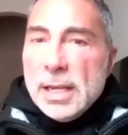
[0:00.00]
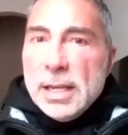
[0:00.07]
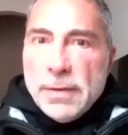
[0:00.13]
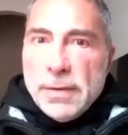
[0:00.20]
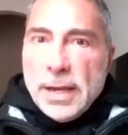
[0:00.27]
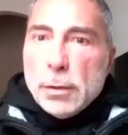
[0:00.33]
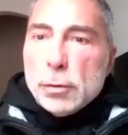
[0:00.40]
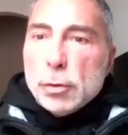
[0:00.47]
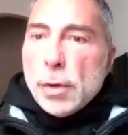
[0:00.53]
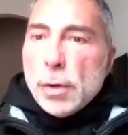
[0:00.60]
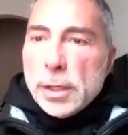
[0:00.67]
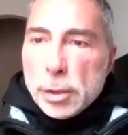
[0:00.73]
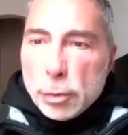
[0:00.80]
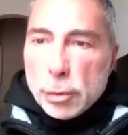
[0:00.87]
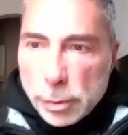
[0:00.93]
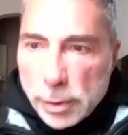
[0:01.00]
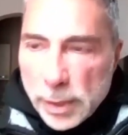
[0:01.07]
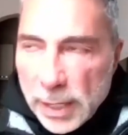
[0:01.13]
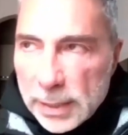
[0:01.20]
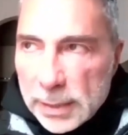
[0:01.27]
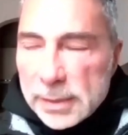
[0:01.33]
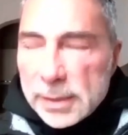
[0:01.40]
if I don't try to
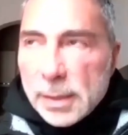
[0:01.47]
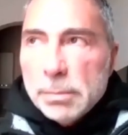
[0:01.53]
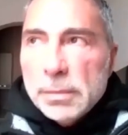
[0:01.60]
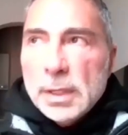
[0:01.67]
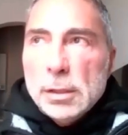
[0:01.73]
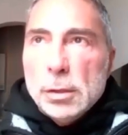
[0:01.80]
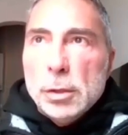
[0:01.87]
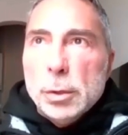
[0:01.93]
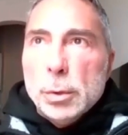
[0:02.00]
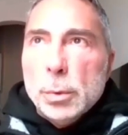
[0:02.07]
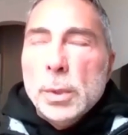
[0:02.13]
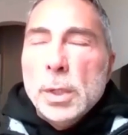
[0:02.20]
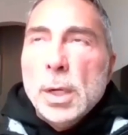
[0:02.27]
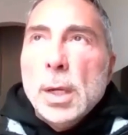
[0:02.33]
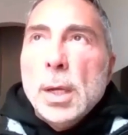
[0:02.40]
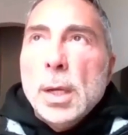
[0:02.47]
create something new,